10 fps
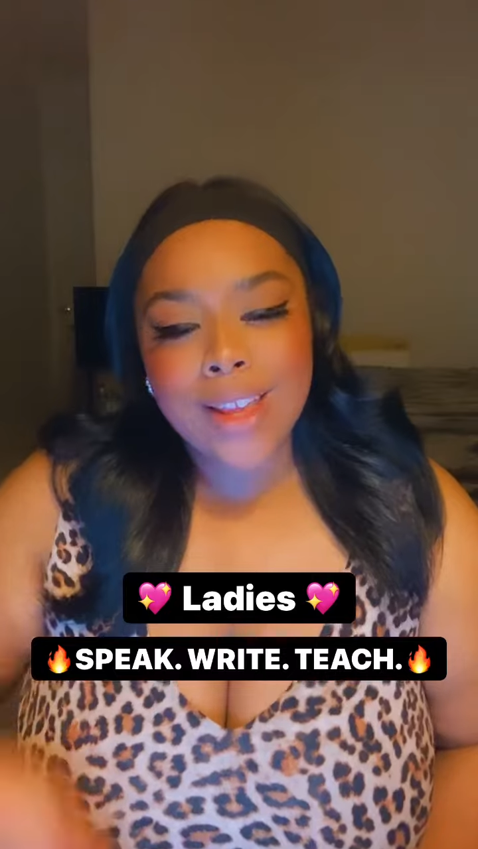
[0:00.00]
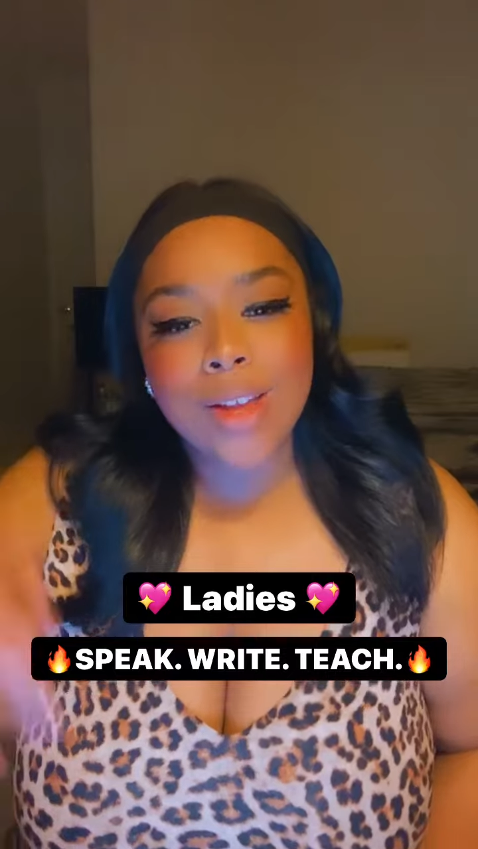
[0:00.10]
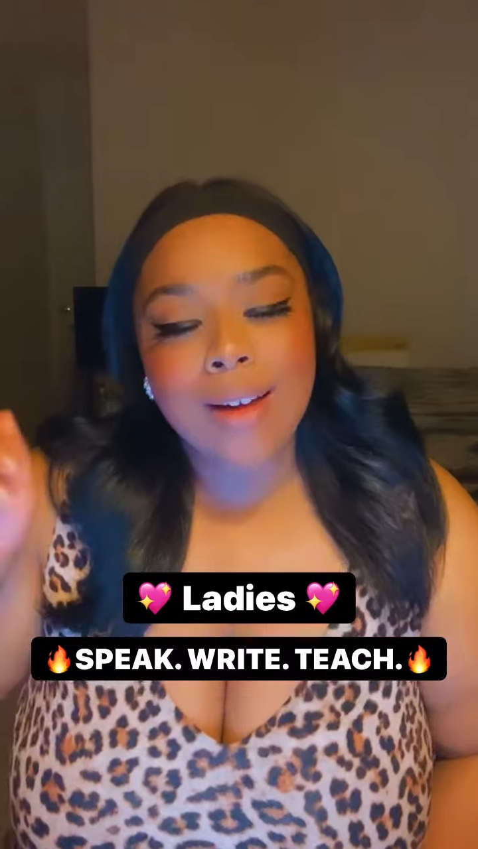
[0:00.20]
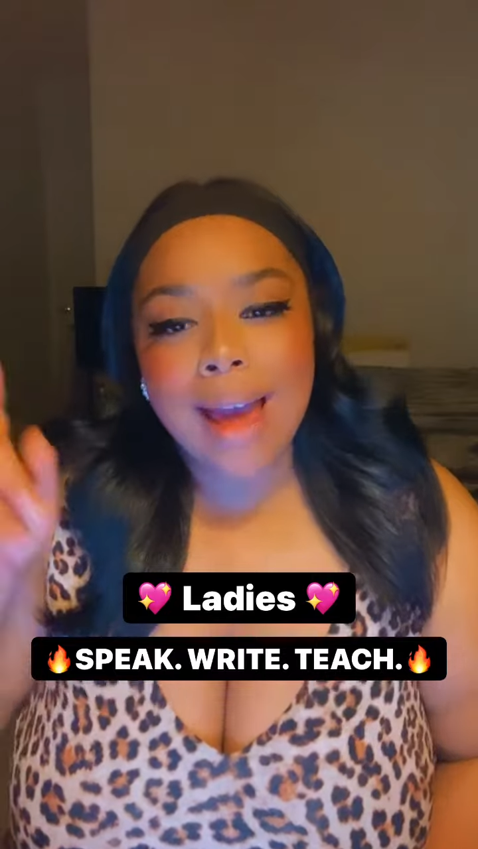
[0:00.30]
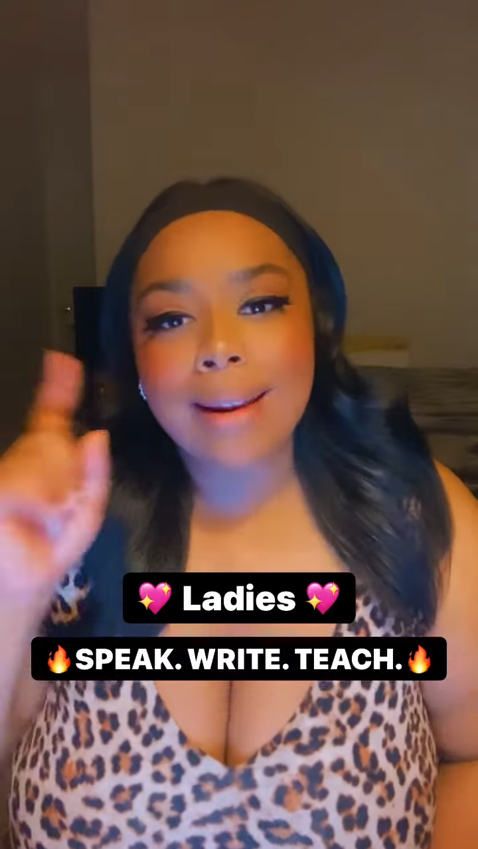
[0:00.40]

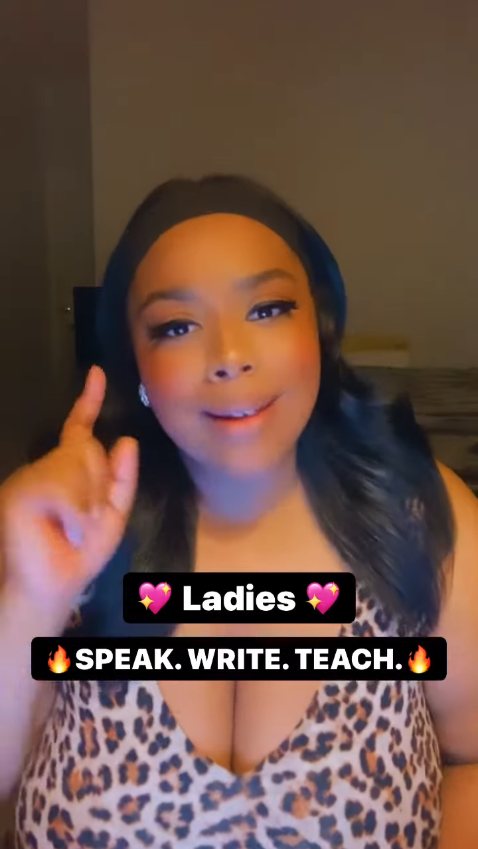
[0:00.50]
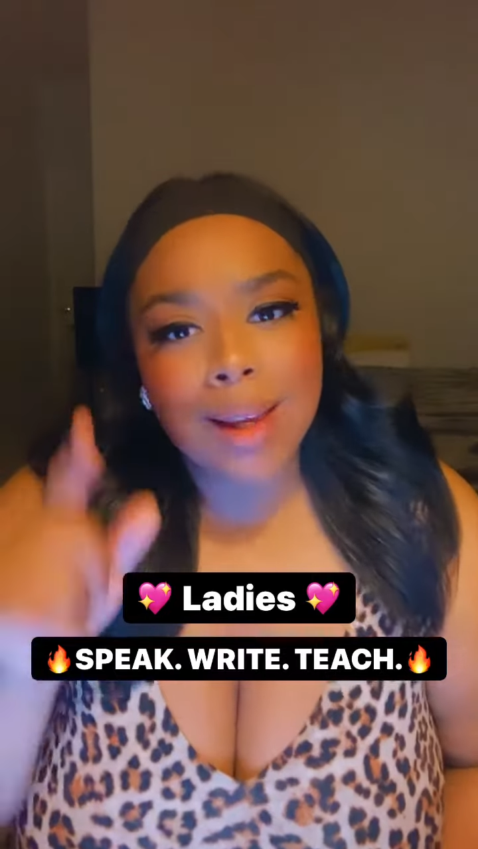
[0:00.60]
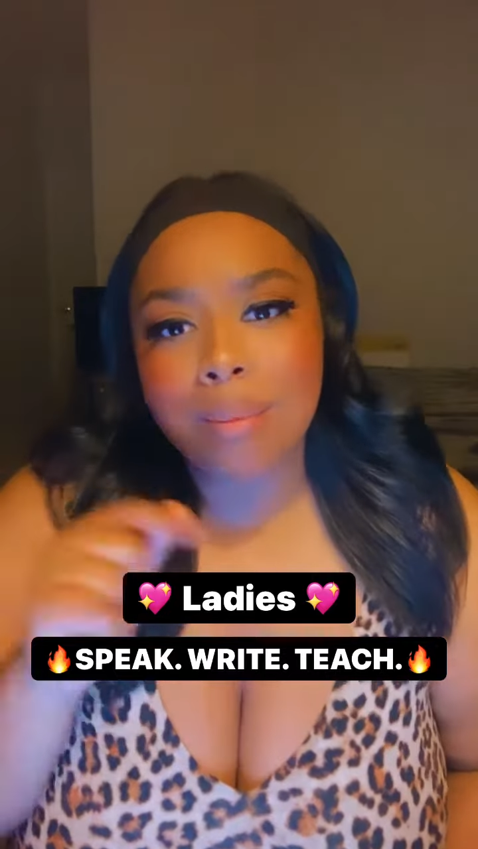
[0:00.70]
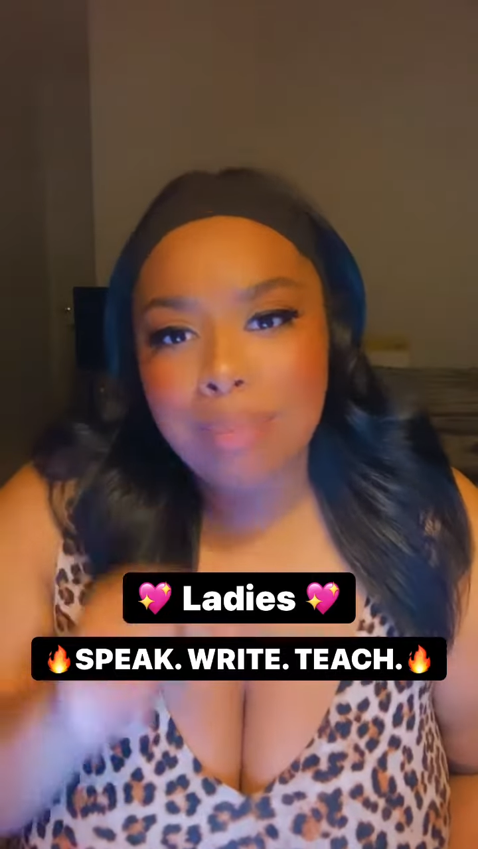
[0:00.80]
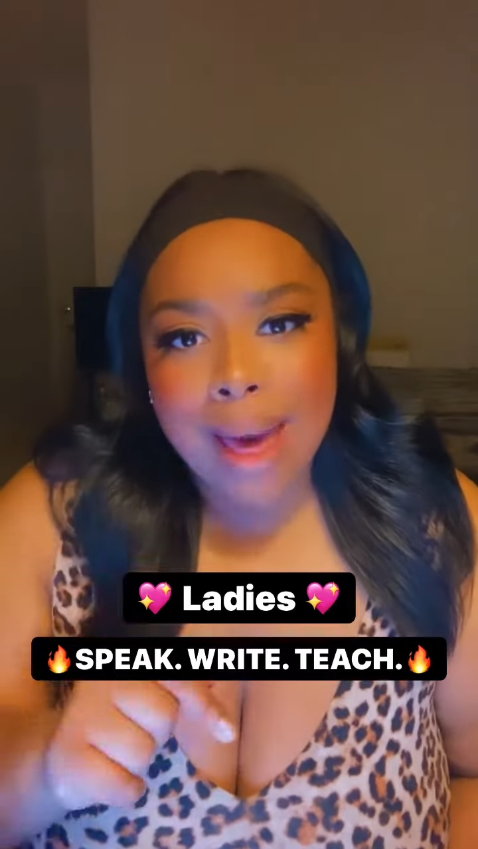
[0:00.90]
You got to
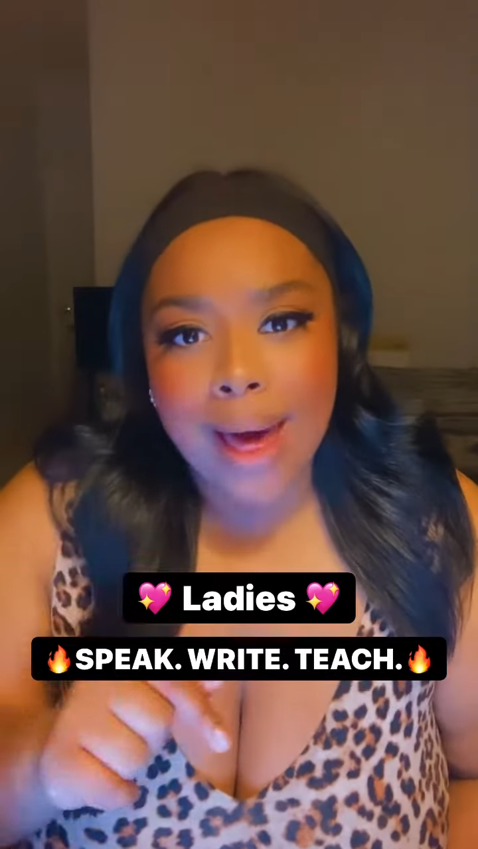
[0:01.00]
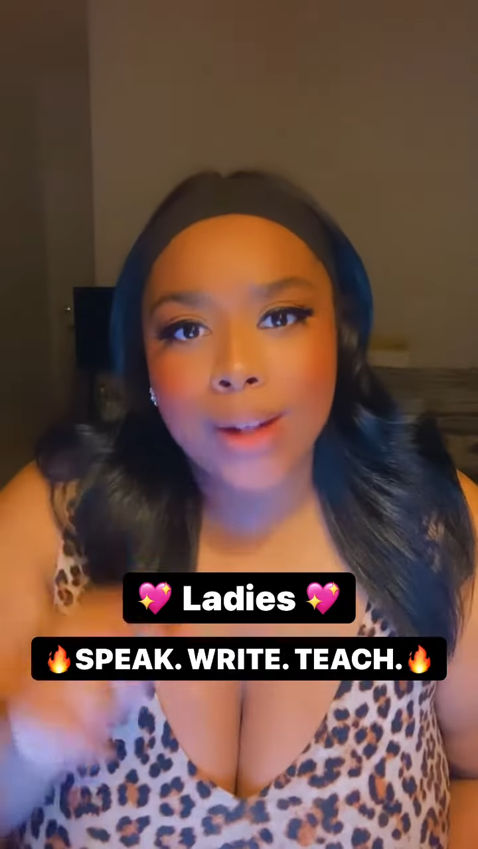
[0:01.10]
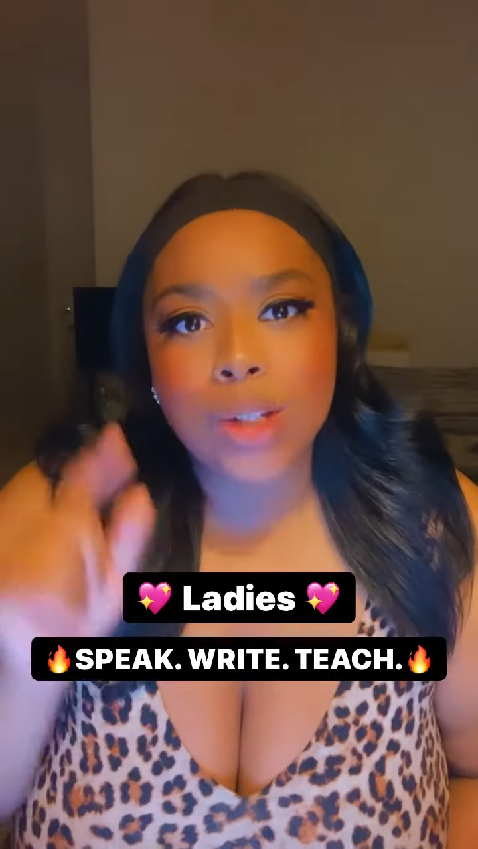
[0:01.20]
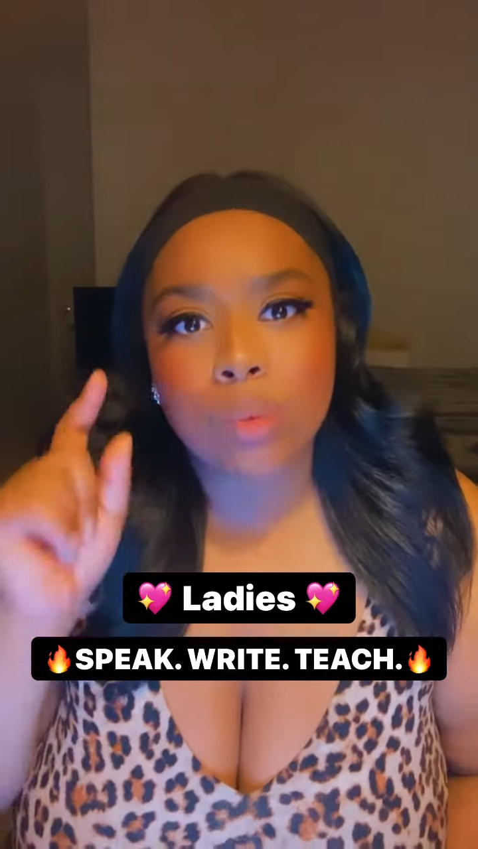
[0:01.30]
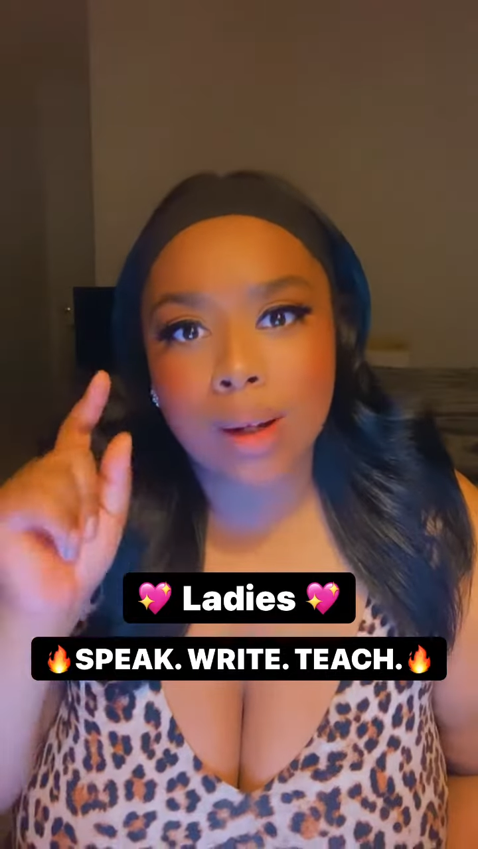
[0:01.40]
get back to